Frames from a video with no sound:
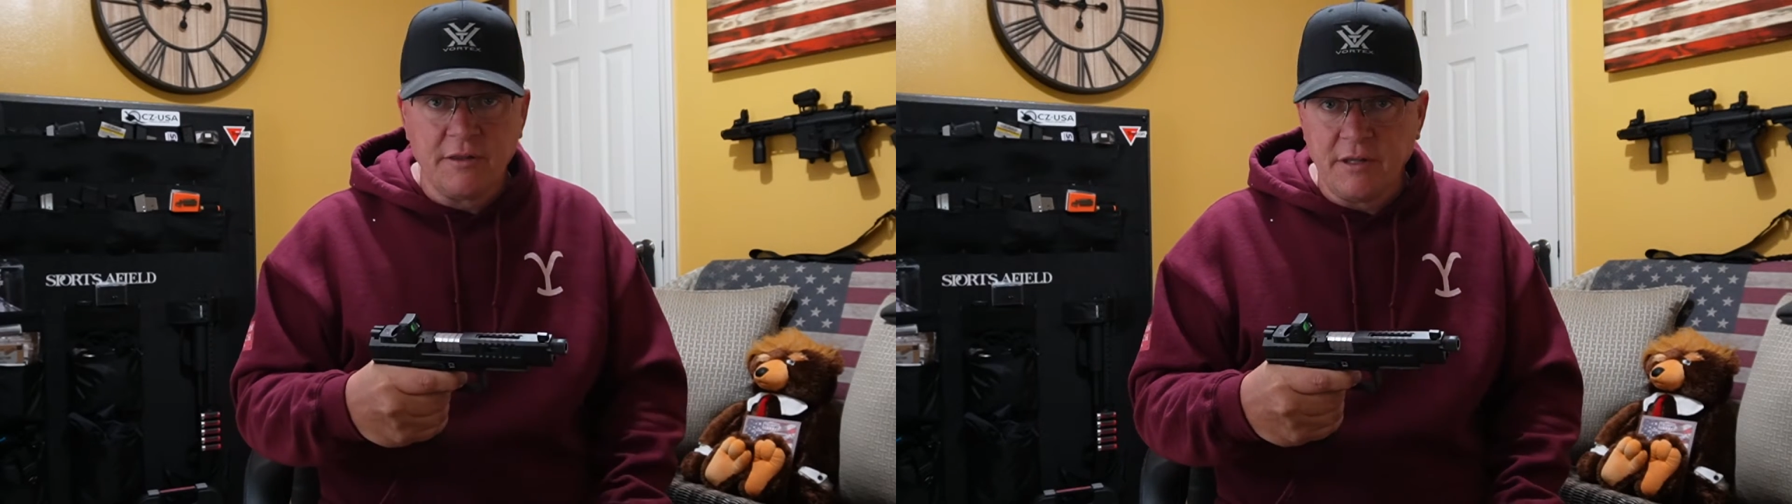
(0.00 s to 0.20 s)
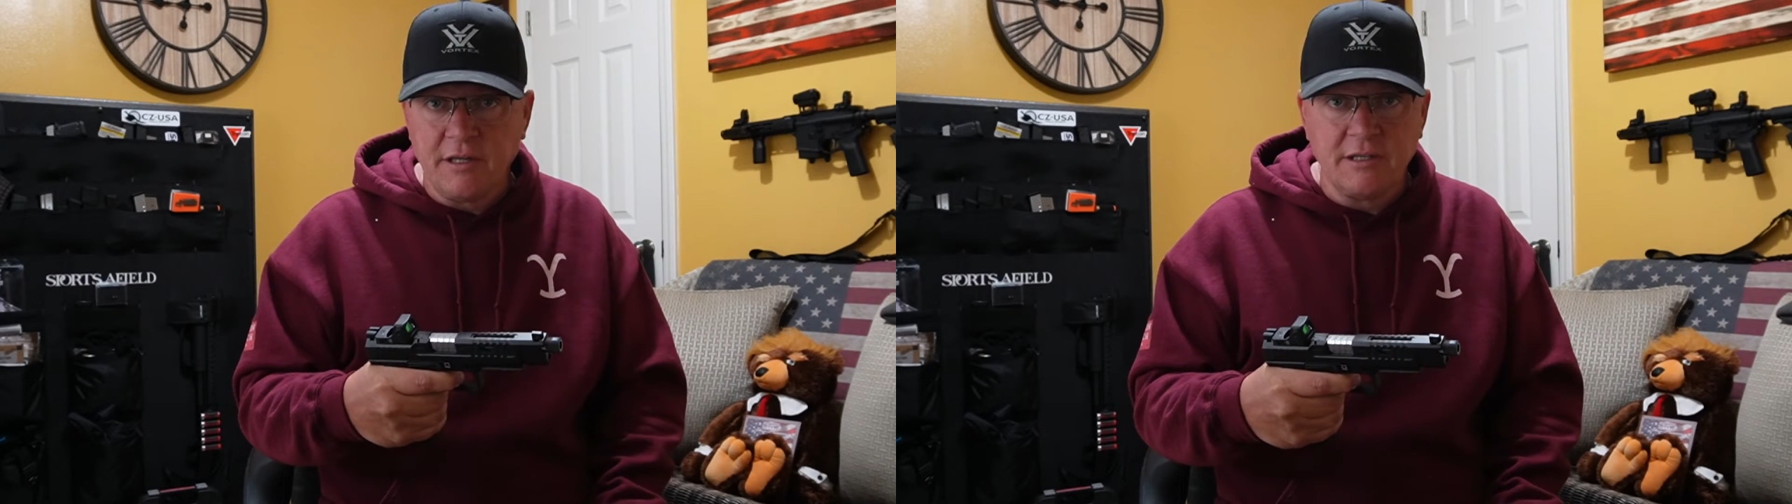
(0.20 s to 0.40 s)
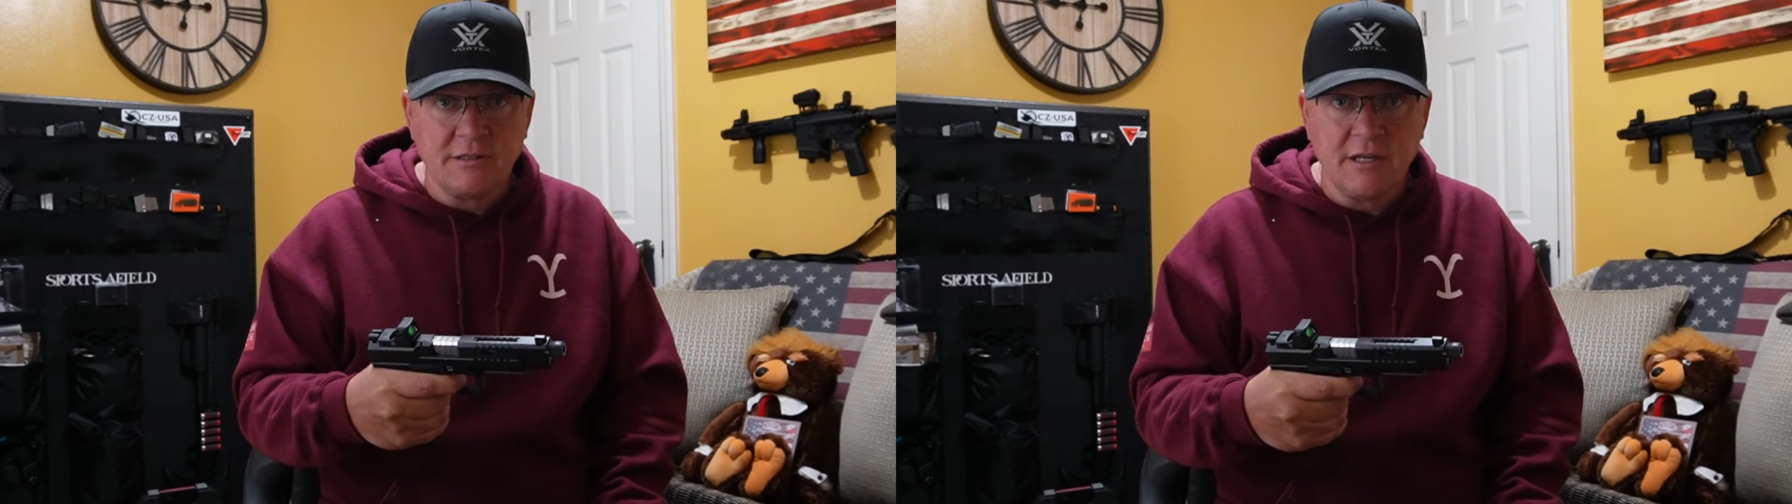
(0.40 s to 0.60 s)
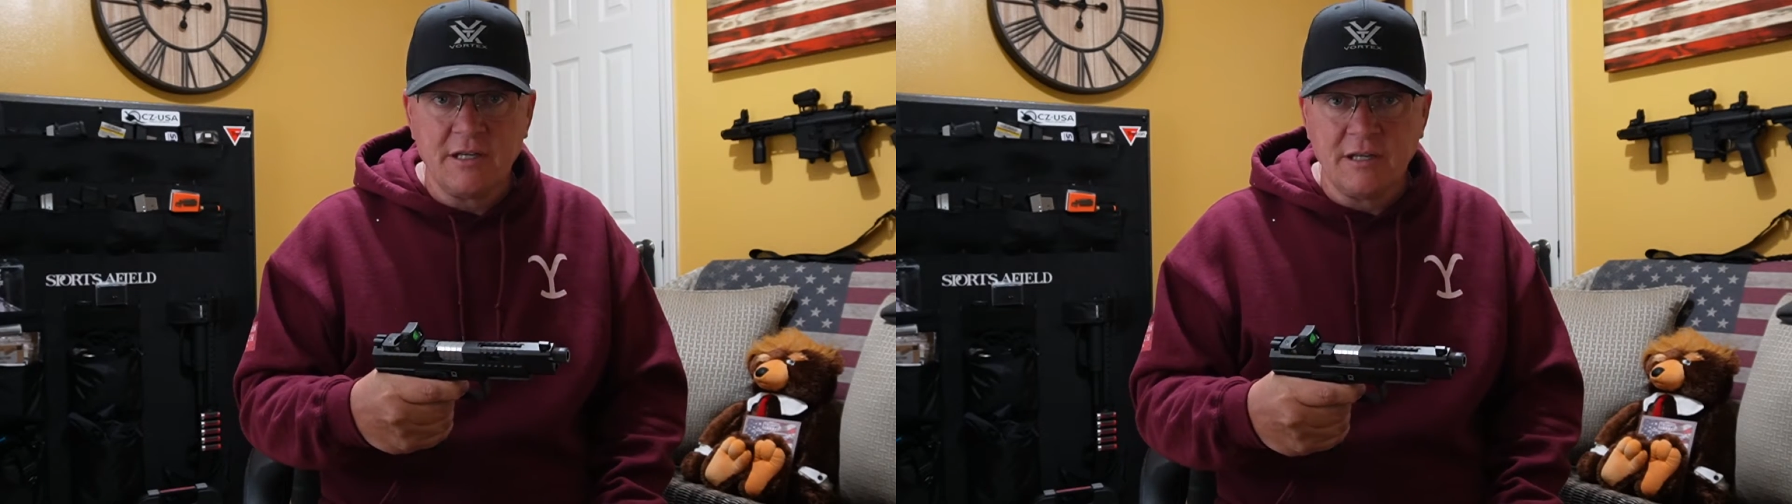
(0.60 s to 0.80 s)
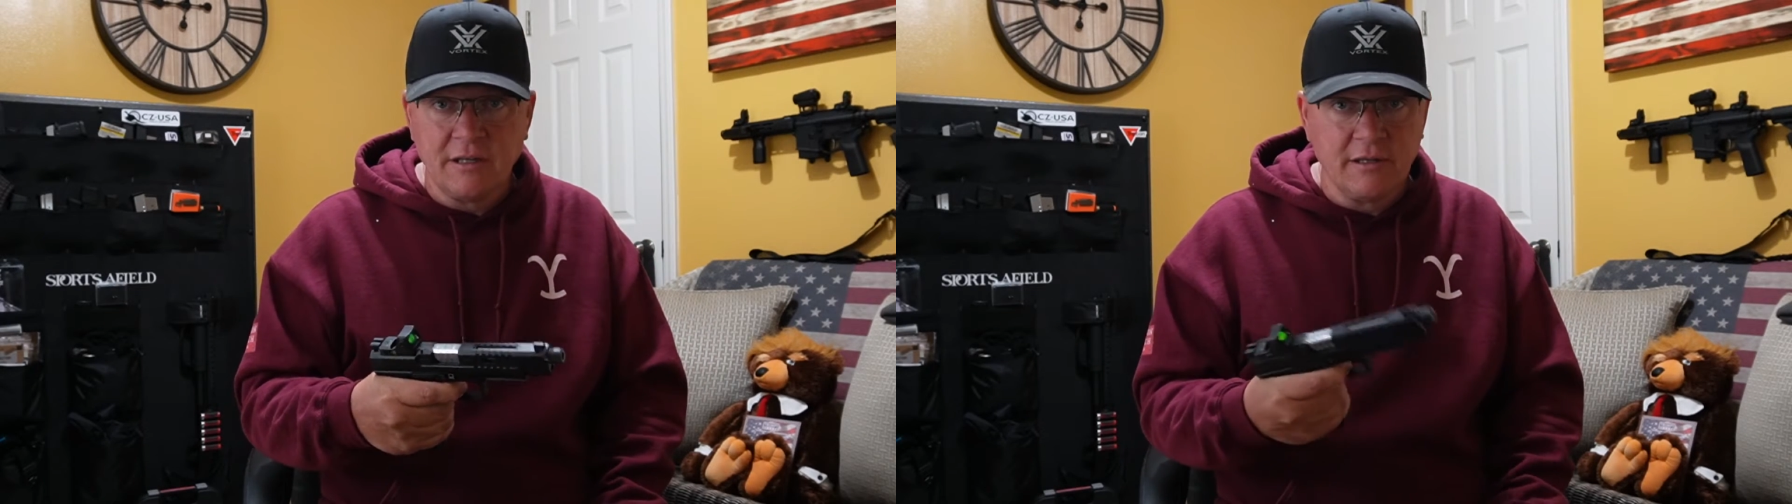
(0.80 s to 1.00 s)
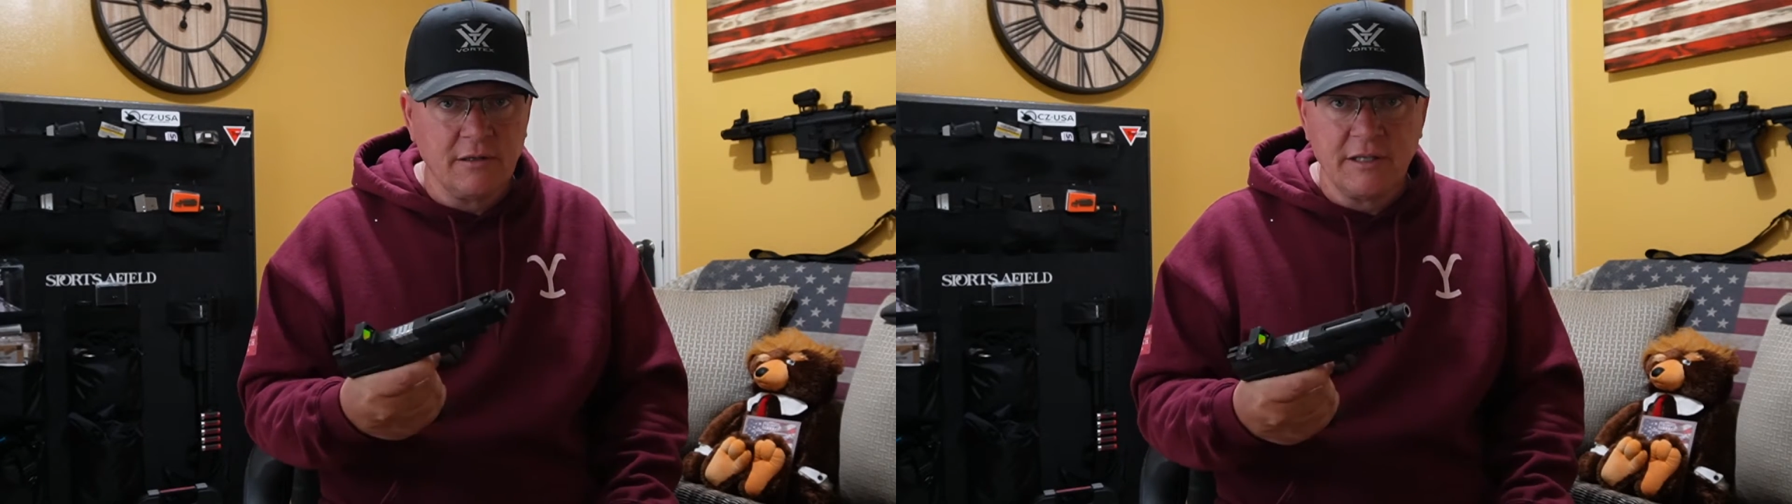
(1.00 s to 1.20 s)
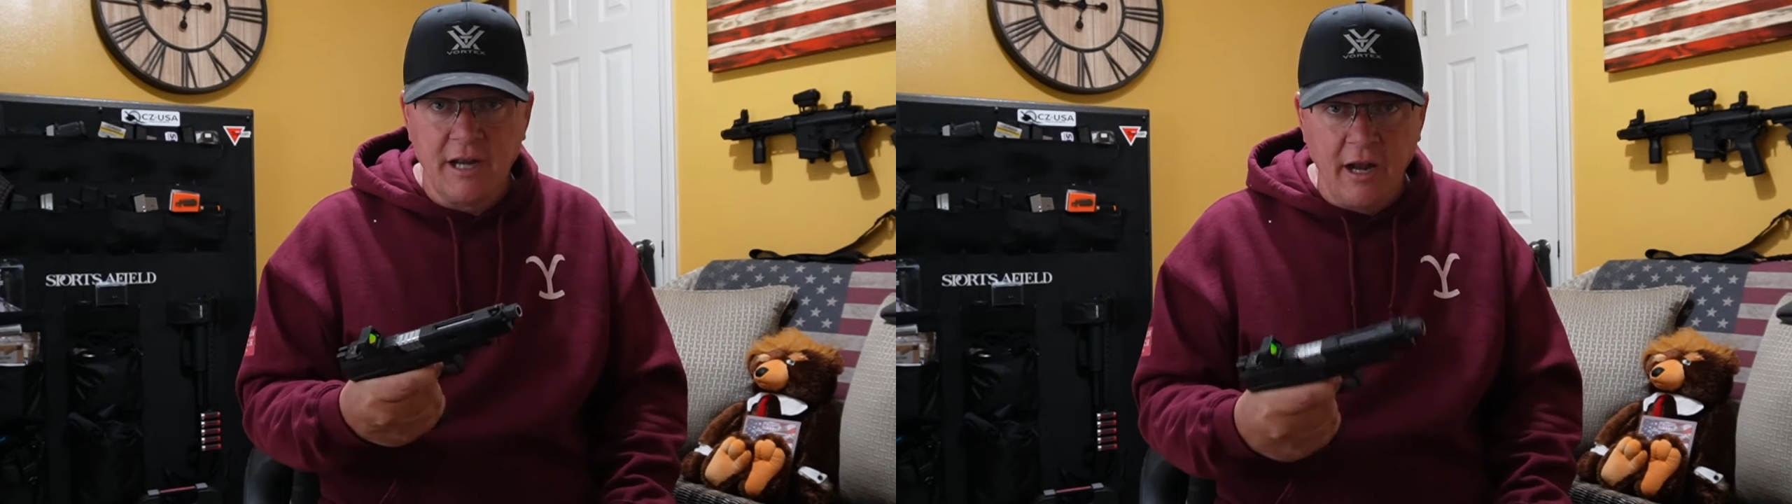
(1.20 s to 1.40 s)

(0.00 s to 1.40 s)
things that literally